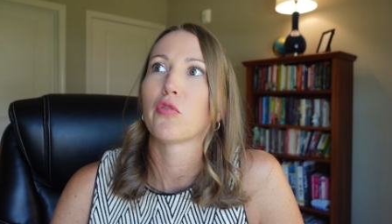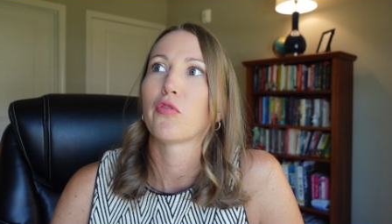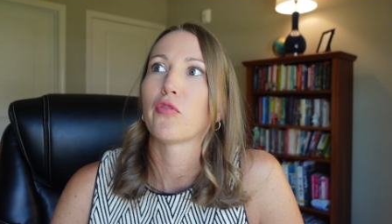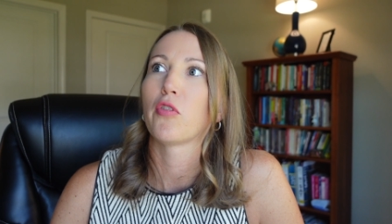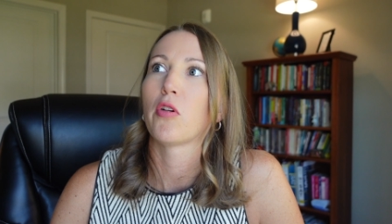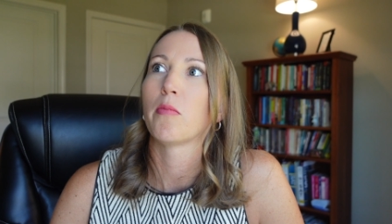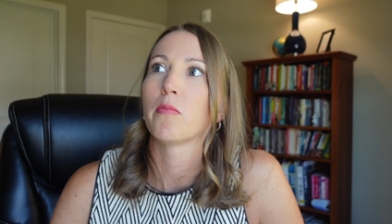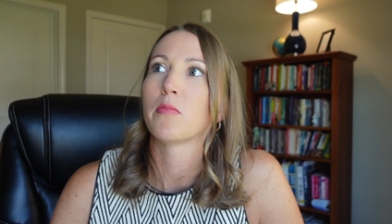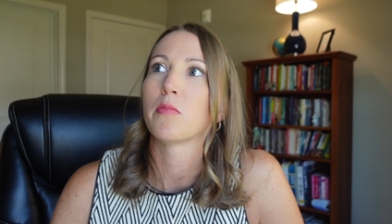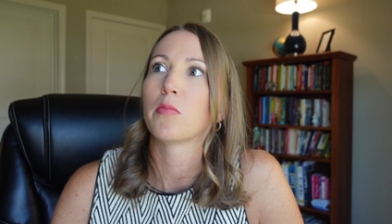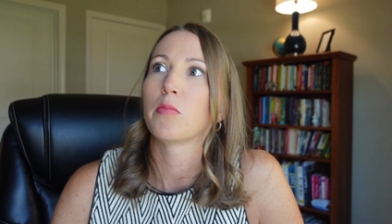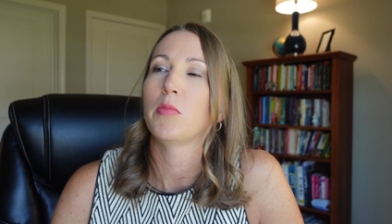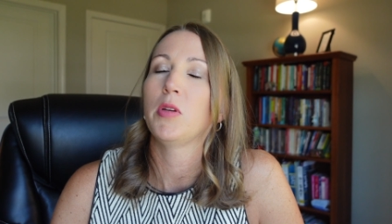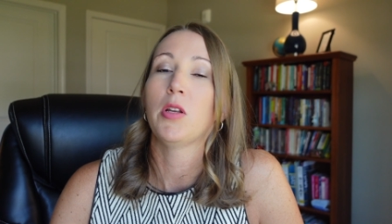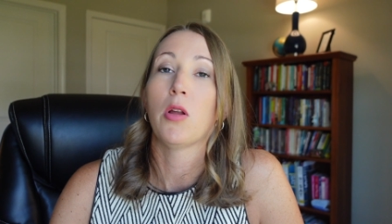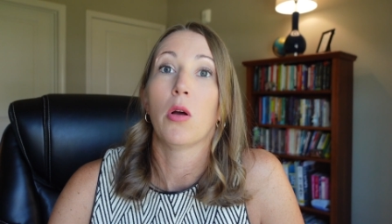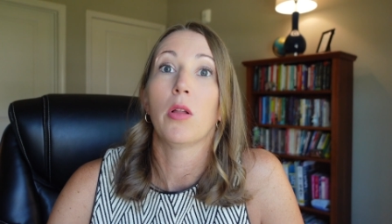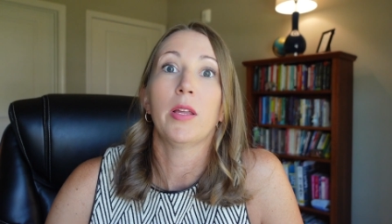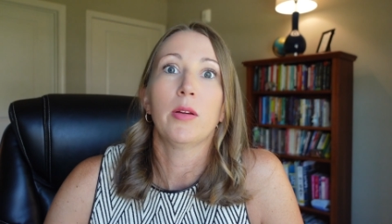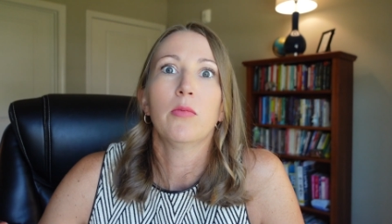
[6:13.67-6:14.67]
from
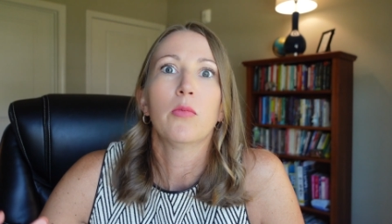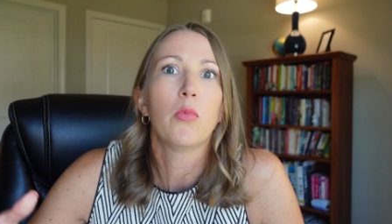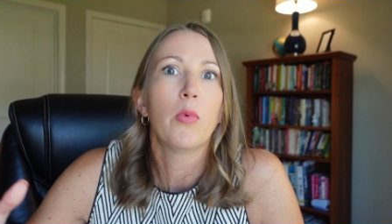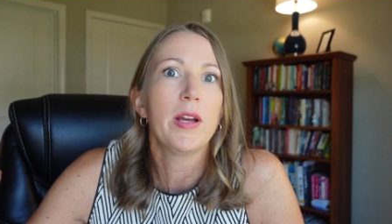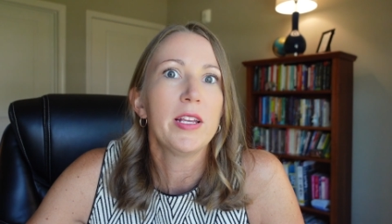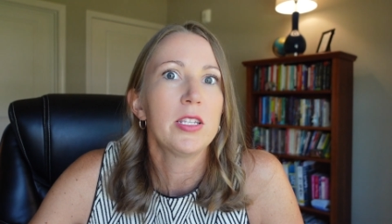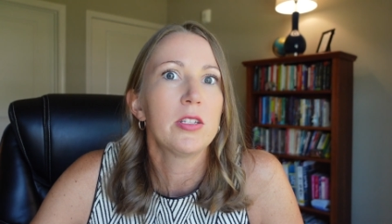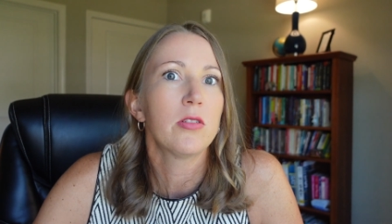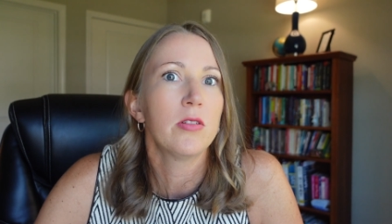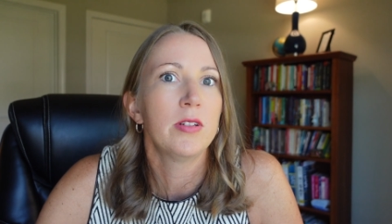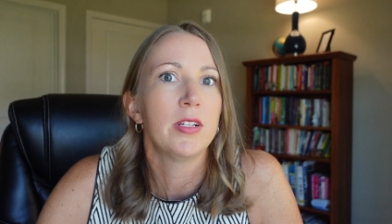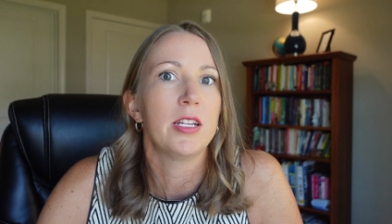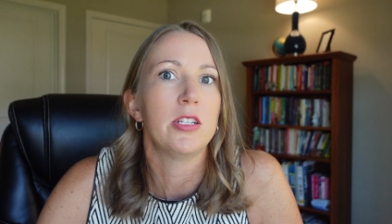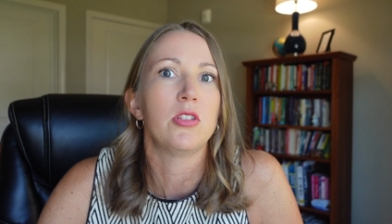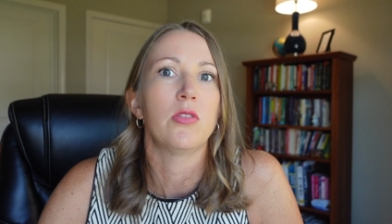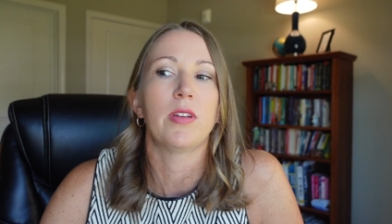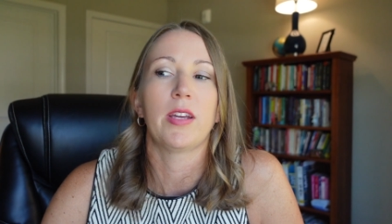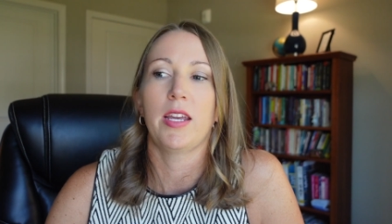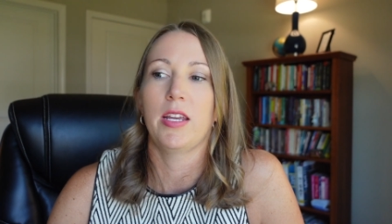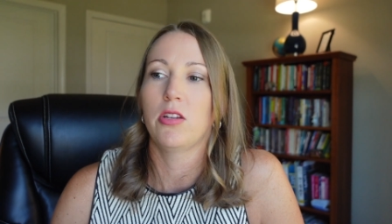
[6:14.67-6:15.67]
you know like western
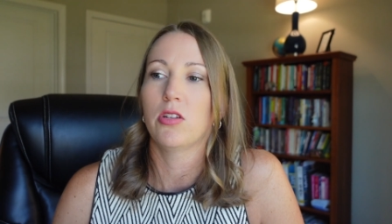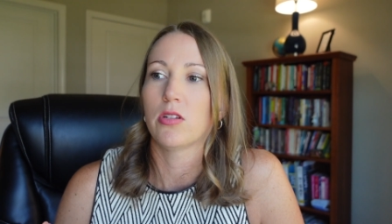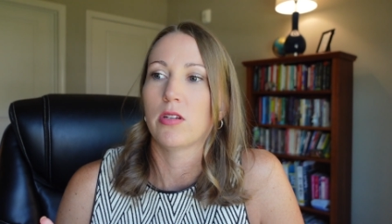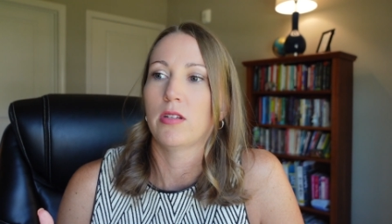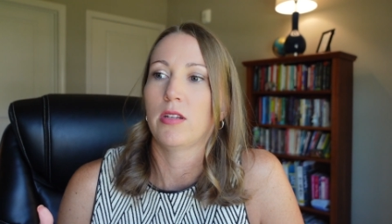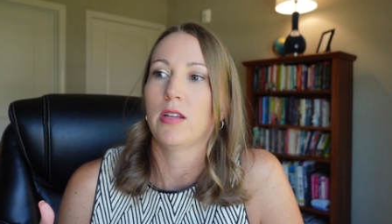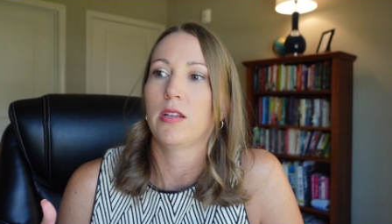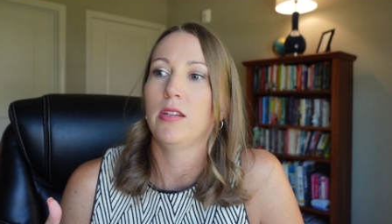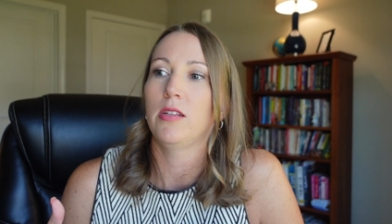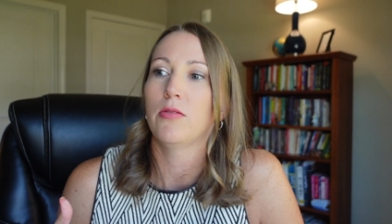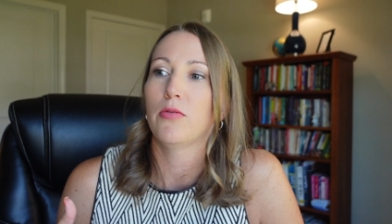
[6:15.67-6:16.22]
education it,